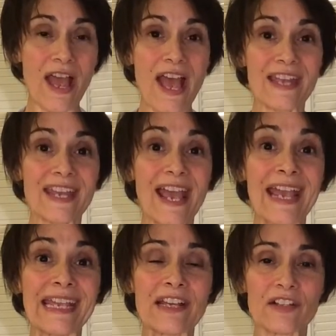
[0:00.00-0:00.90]
an
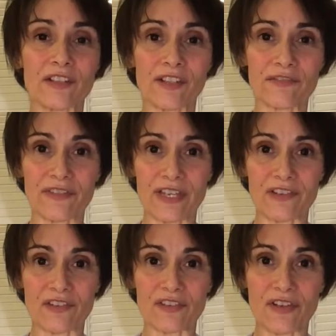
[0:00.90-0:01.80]

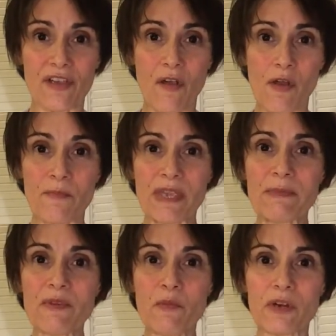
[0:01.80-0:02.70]
anglerfish, or
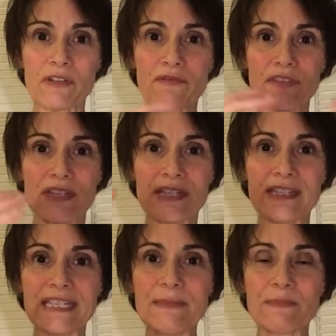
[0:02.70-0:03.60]
maybe one of the
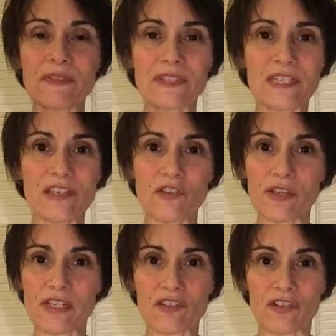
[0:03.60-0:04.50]
deep sea
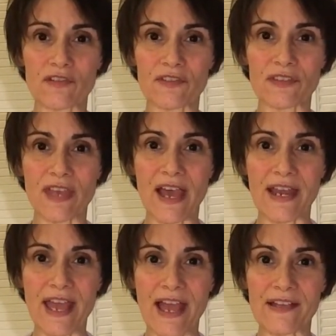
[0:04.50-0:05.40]
creatures that
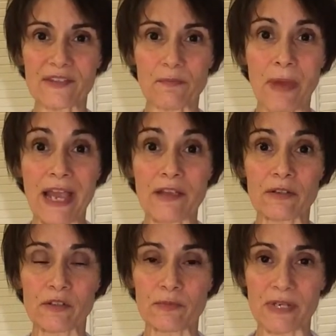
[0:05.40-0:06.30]
has
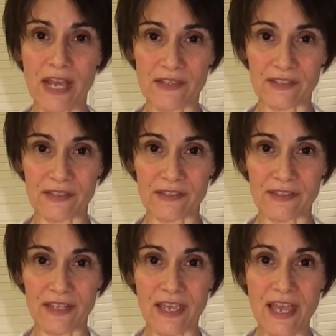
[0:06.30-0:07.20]

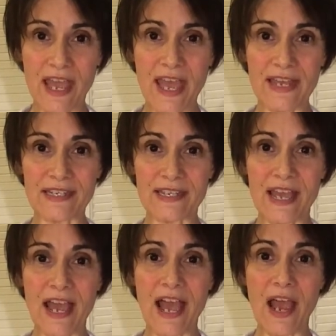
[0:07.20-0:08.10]
bioluminescence. And
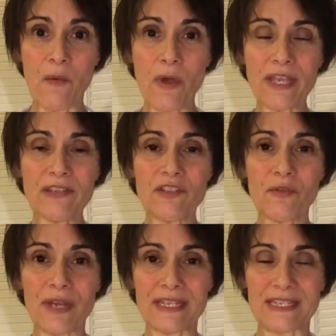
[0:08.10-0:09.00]
I want you
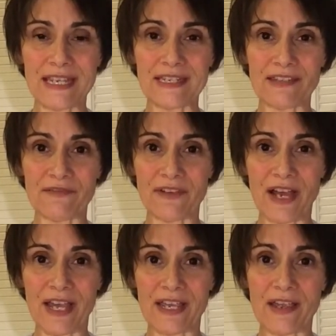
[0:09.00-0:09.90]
to
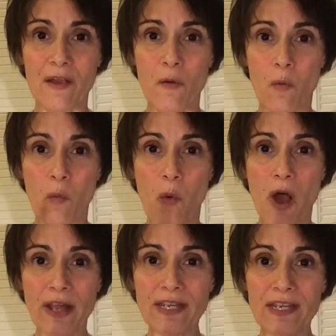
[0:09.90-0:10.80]
identify
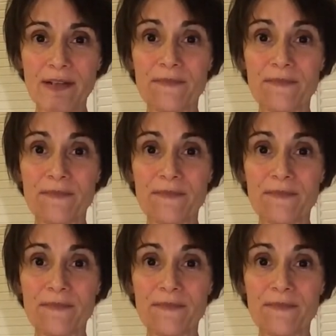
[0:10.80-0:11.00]
one